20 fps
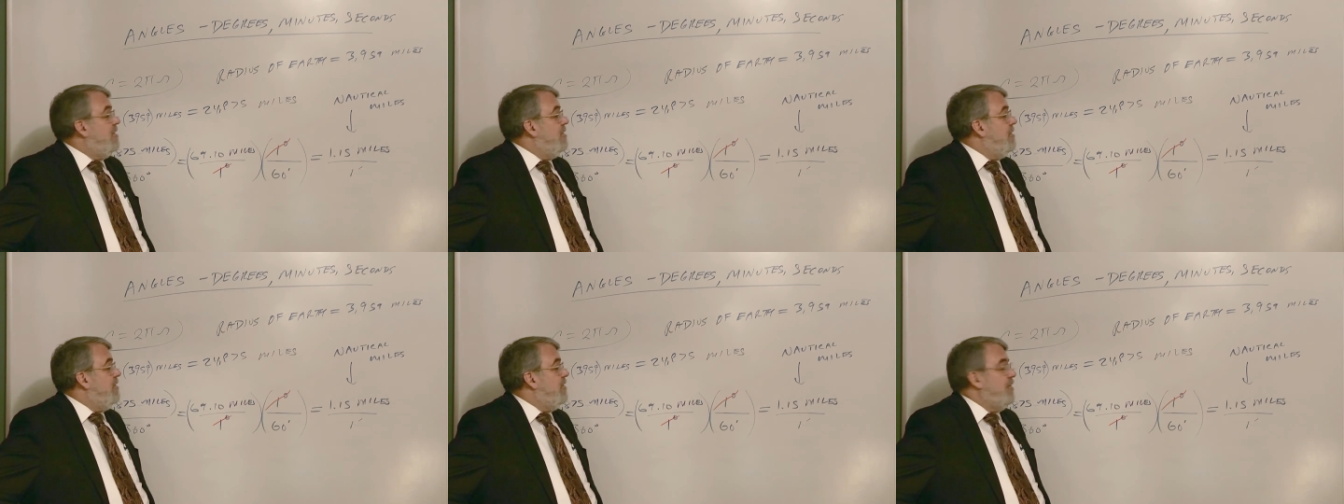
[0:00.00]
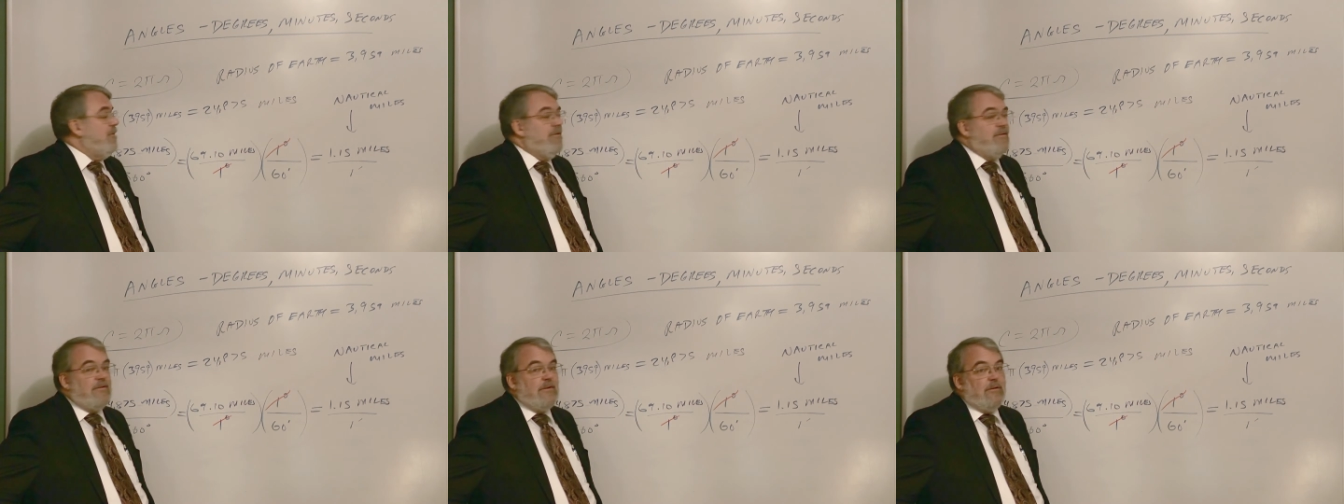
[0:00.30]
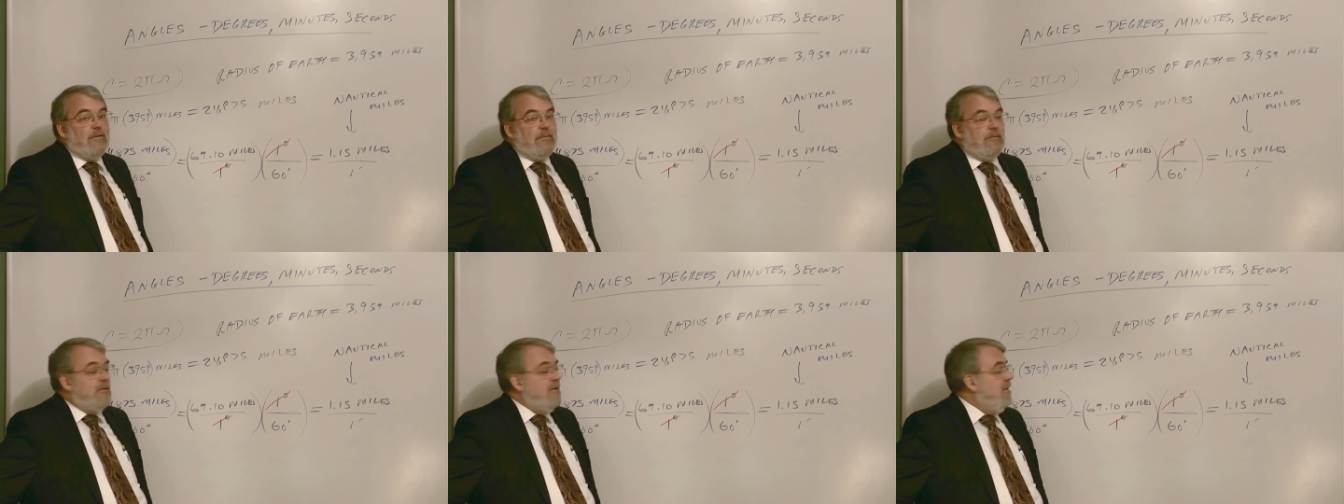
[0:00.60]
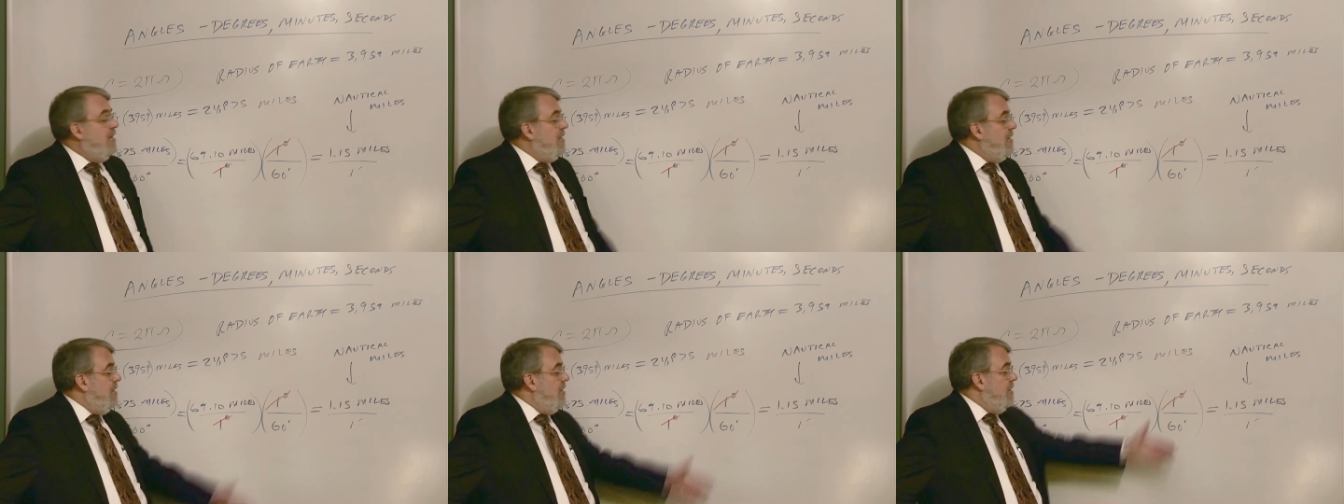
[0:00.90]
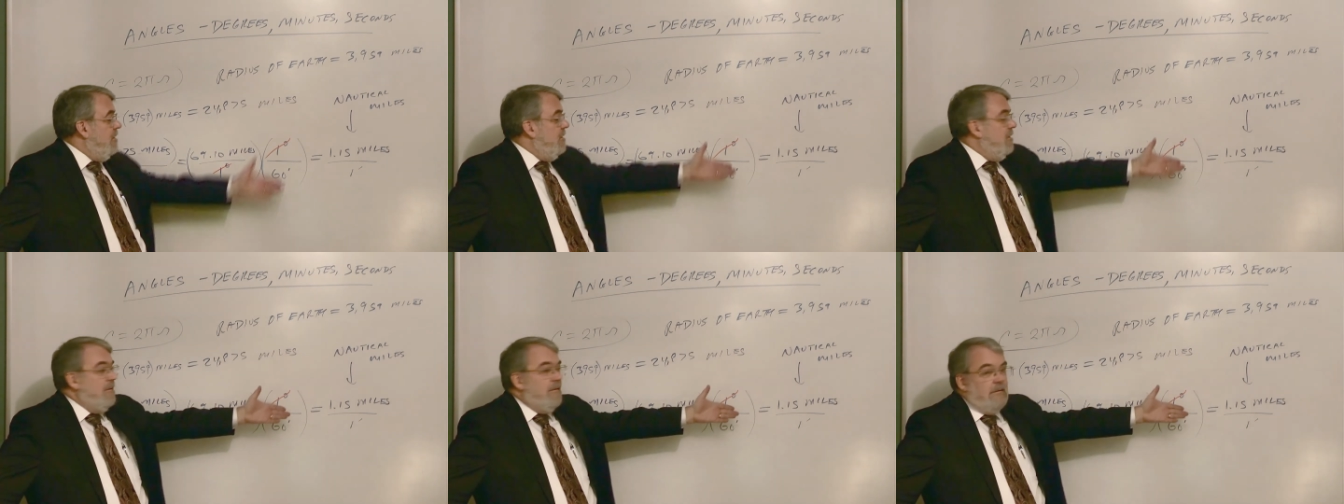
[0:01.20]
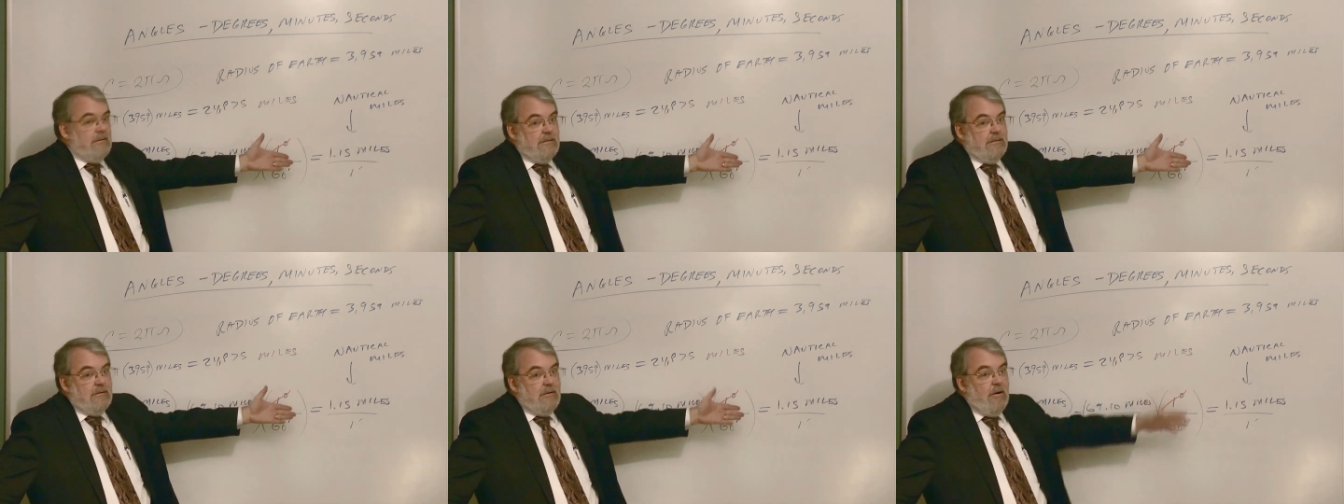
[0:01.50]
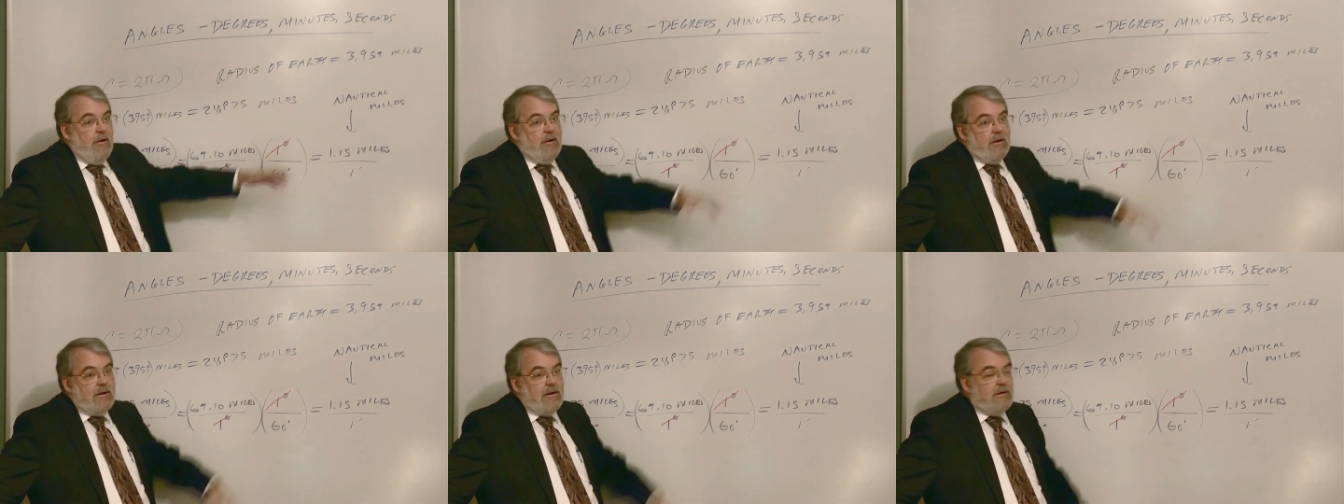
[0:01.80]
You just use
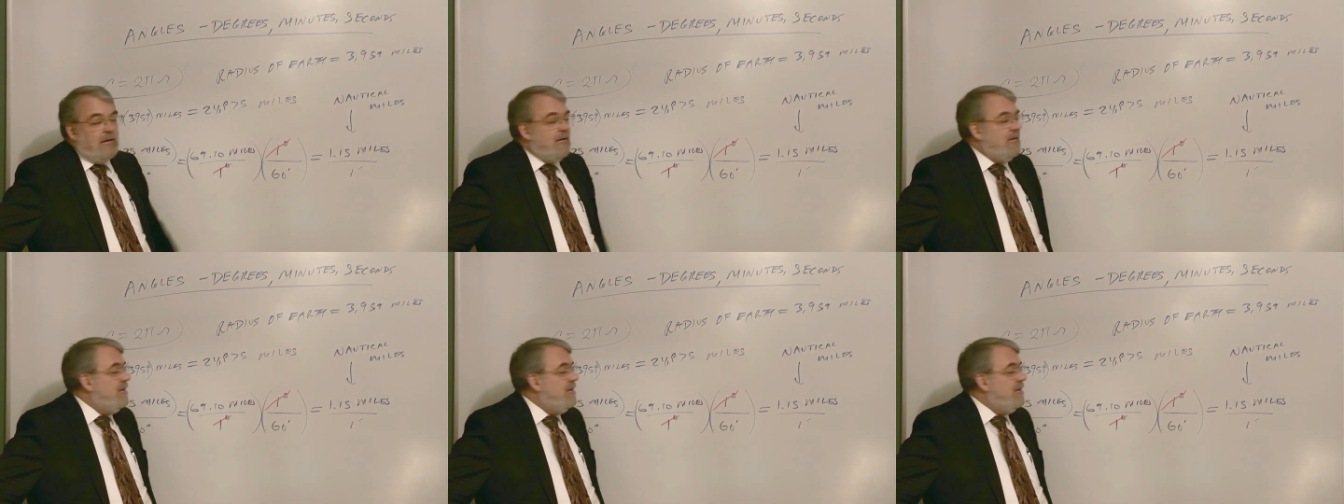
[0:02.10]
arc